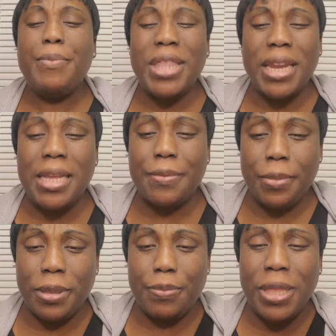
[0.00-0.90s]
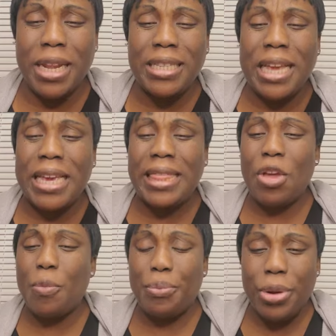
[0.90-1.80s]
Bitterness can hinder
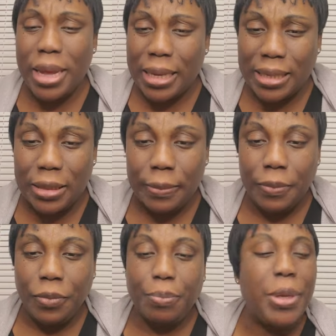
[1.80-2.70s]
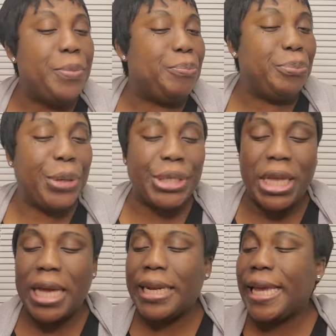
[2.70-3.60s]
your prayers. Being
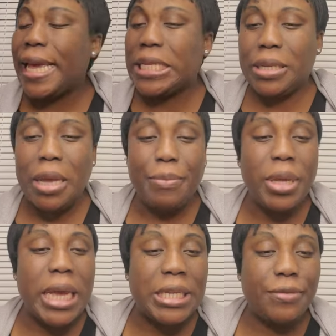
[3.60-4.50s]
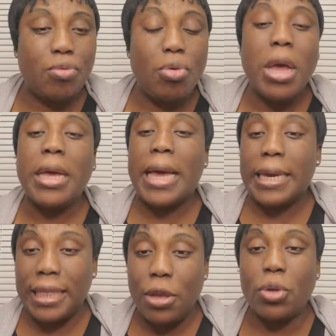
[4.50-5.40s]
bitter and hate, being hateful can
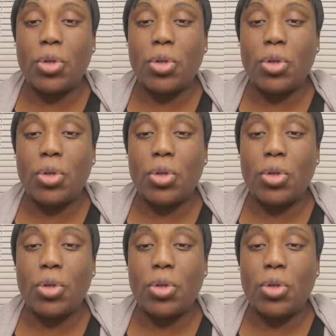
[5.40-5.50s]
hinder your